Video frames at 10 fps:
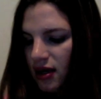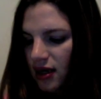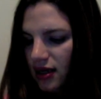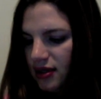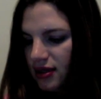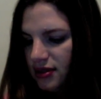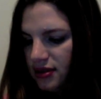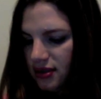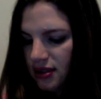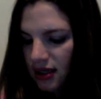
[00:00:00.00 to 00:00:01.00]
And then this
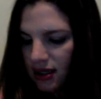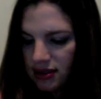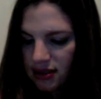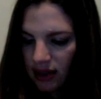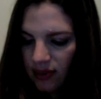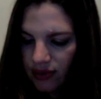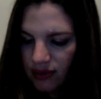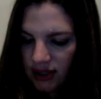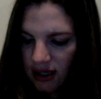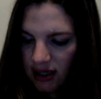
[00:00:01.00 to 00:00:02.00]
is a nice sample
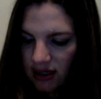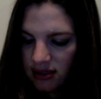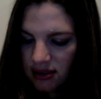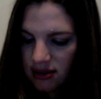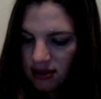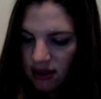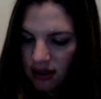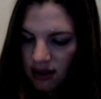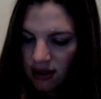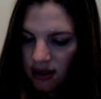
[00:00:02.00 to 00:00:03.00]
size.
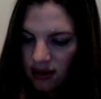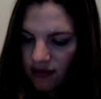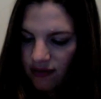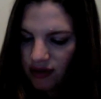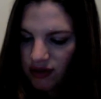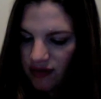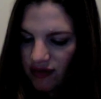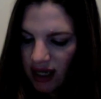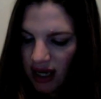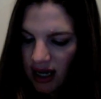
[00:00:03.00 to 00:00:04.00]
Frederic
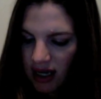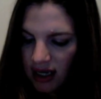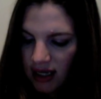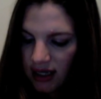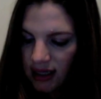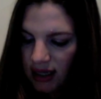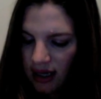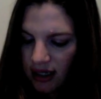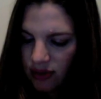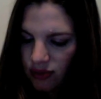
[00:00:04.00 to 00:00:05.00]
Fekkai
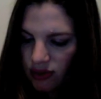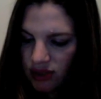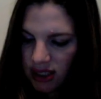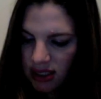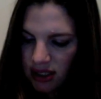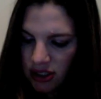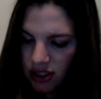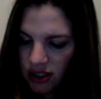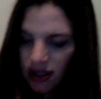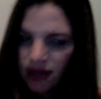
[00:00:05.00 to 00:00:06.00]
Galanga Root
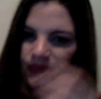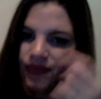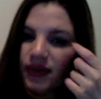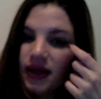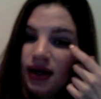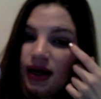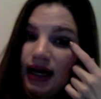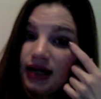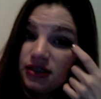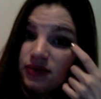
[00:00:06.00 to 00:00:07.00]
Conditioner.
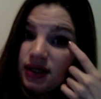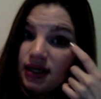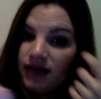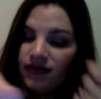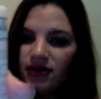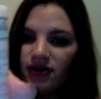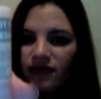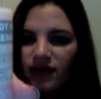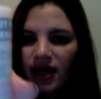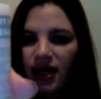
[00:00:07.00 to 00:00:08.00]
I actually really like Frederic
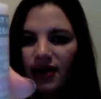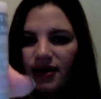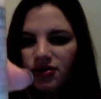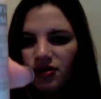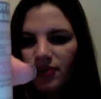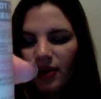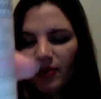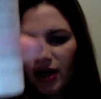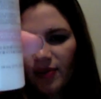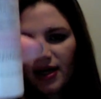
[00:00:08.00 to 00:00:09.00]
Fekkai. That's what my
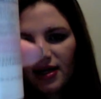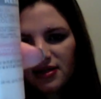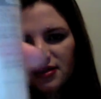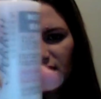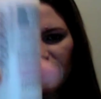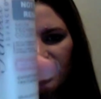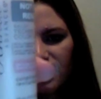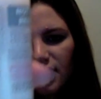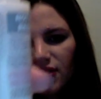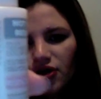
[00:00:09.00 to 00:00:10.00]
mom has
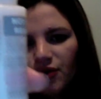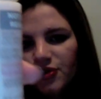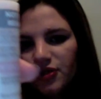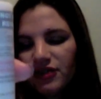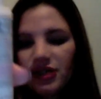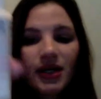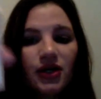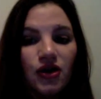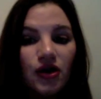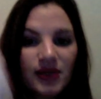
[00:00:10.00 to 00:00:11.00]
at home. So every time I go
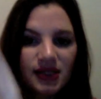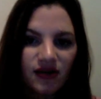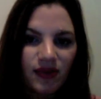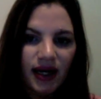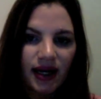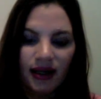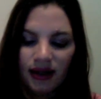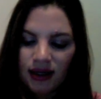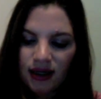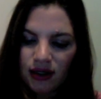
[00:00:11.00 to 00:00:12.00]
home, instead of buying
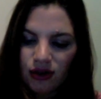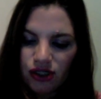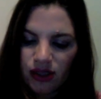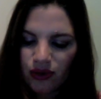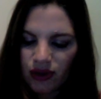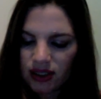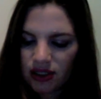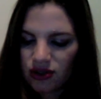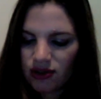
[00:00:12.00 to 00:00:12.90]
new shampoo and conditioner, I